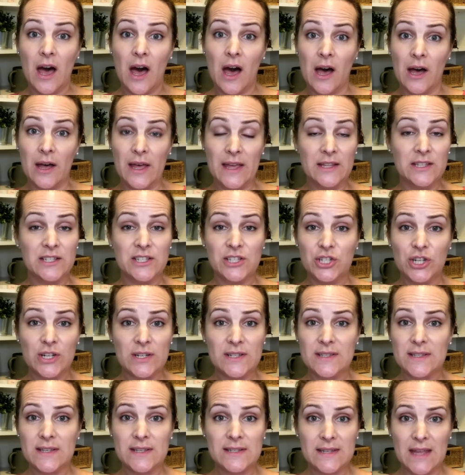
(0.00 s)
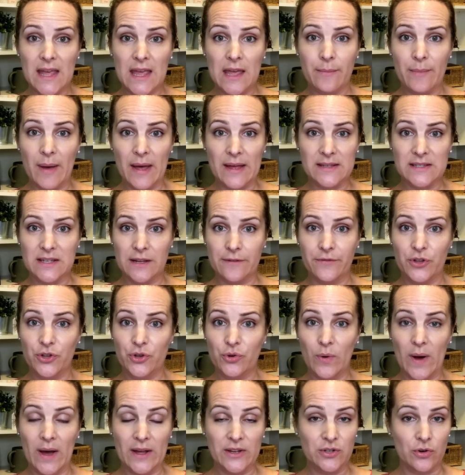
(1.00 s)
Uh, it's just the same as if
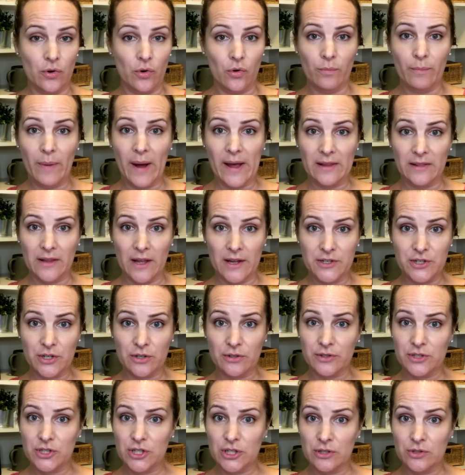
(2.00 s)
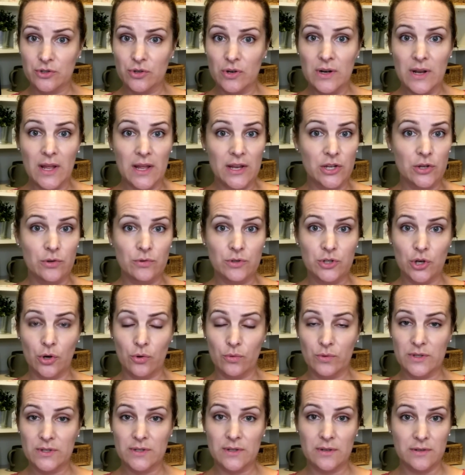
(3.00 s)
you had your own biological children and you
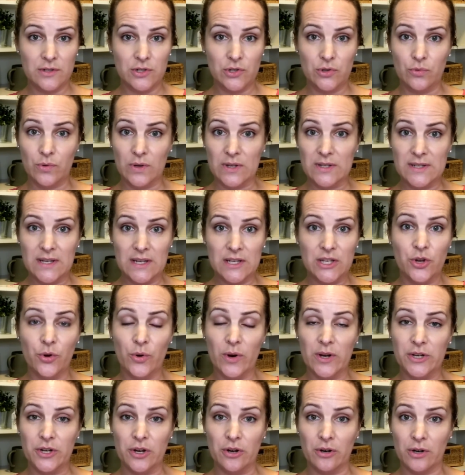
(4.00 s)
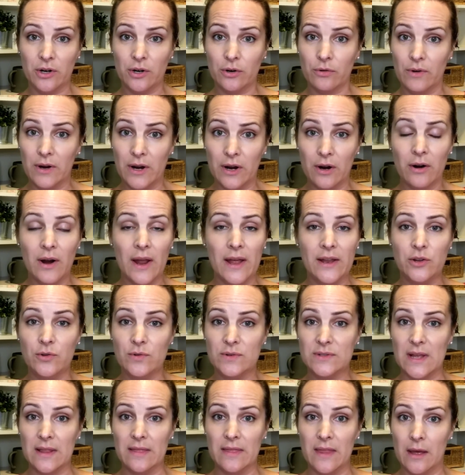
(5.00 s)
chose to continue in your career and
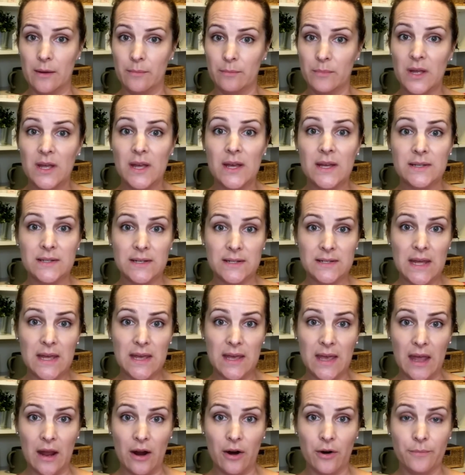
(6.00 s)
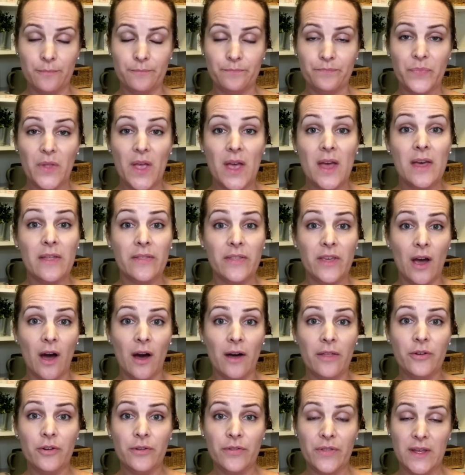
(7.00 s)
you send them to daycare. The
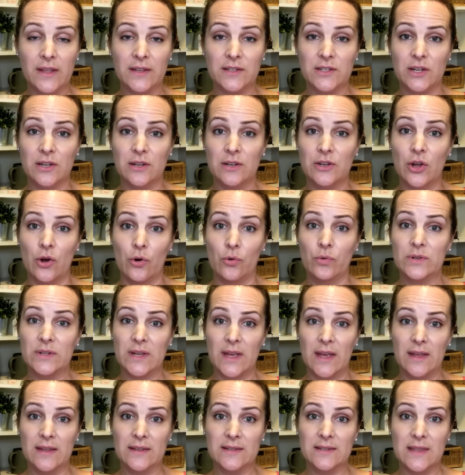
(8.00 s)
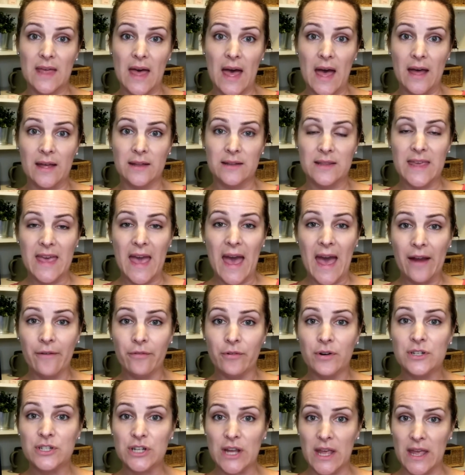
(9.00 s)
other thing to note is that the
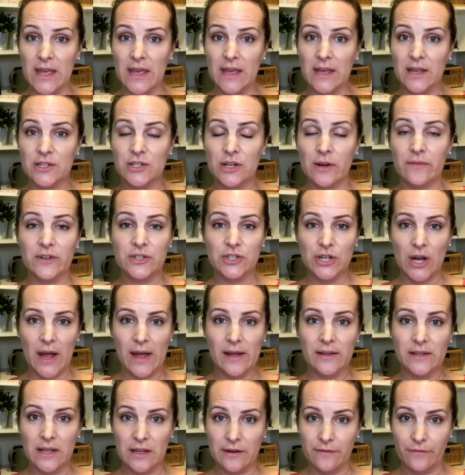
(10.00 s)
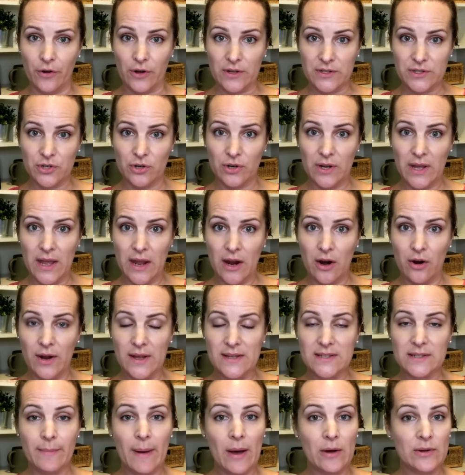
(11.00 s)
average age of a child in foster care
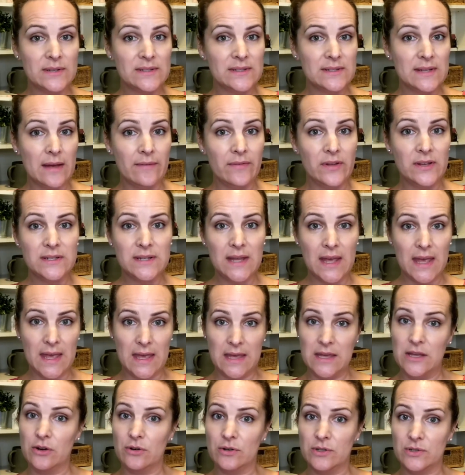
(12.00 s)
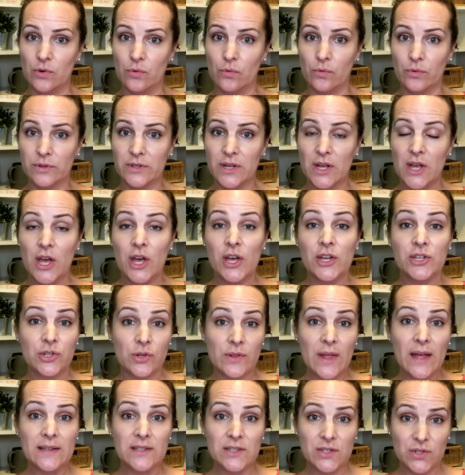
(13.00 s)
is about seven to eight years old. So
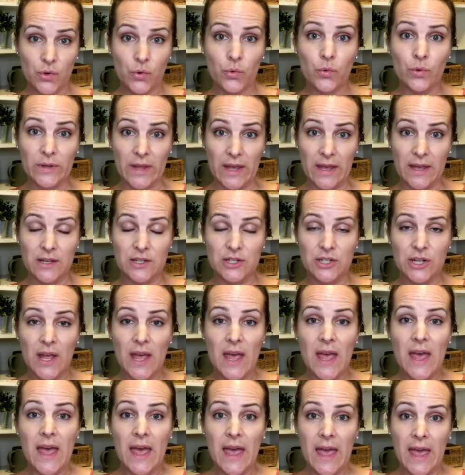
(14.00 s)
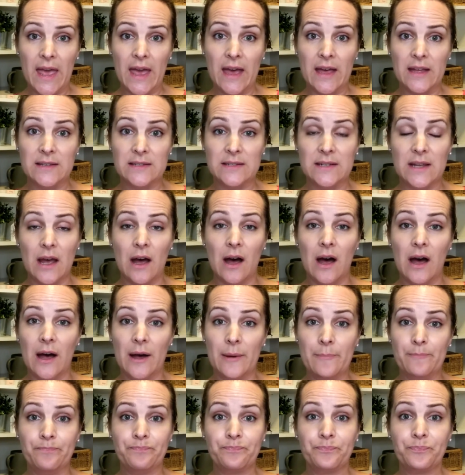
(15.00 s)
that's school age. And
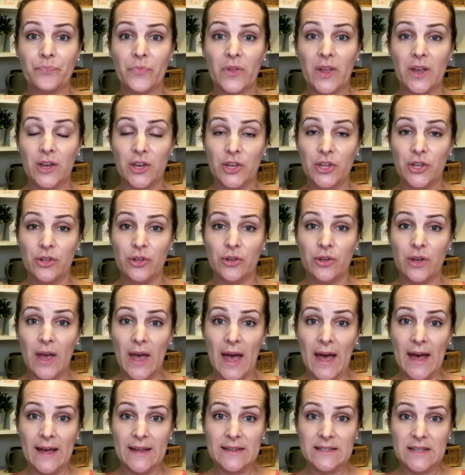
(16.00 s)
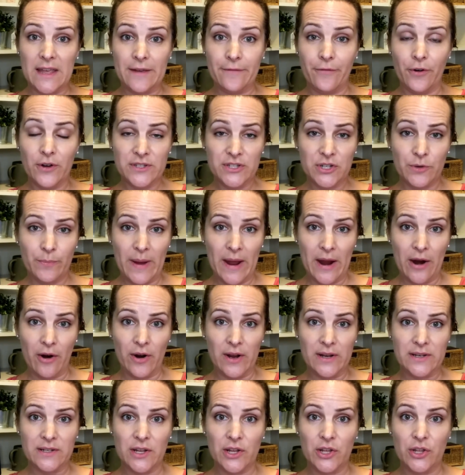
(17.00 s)
um, as a foster
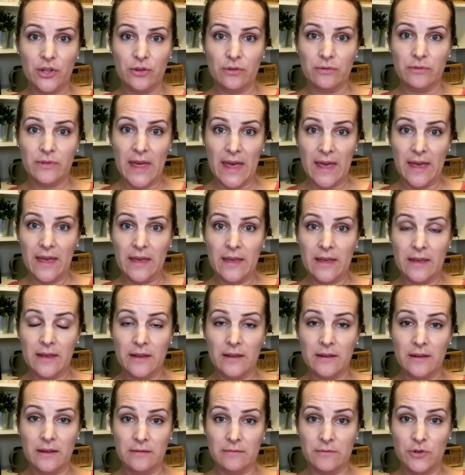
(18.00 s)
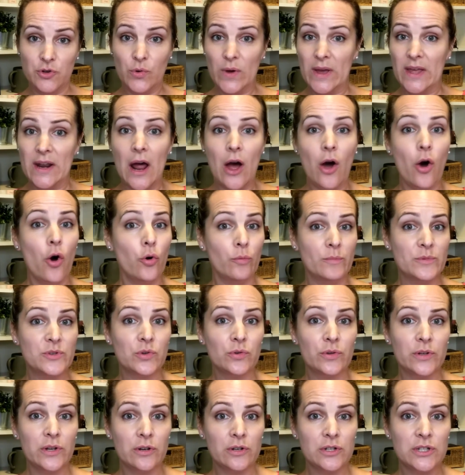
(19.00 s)
parent, they you cannot
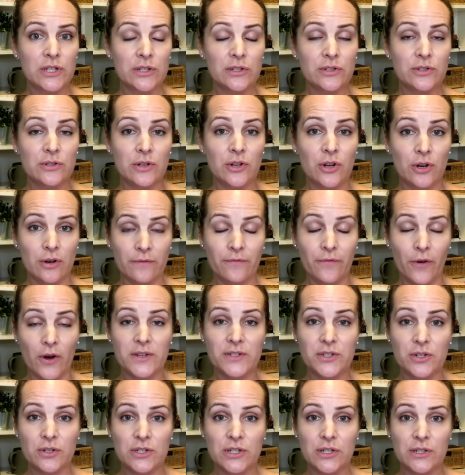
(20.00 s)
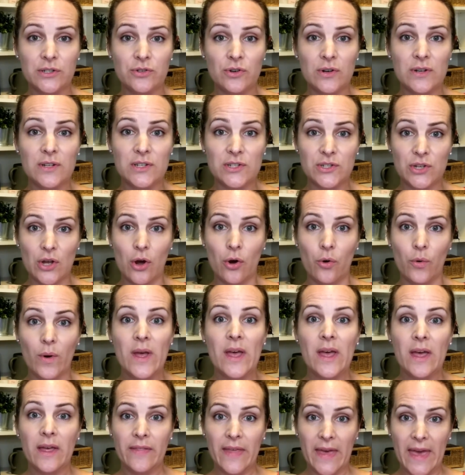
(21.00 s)
homeschool your children, your foster children, so
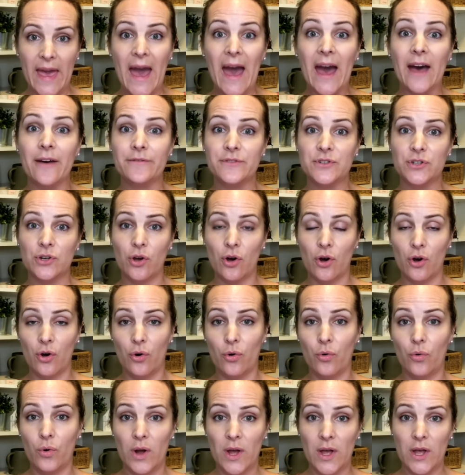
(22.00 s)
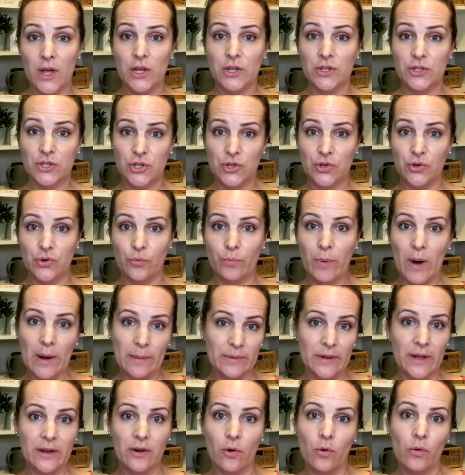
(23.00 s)
they have to go to
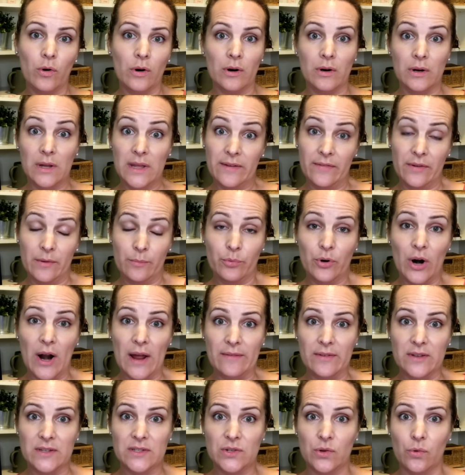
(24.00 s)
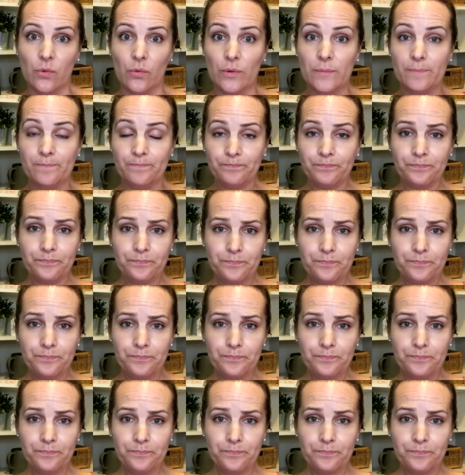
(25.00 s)
public or even private school.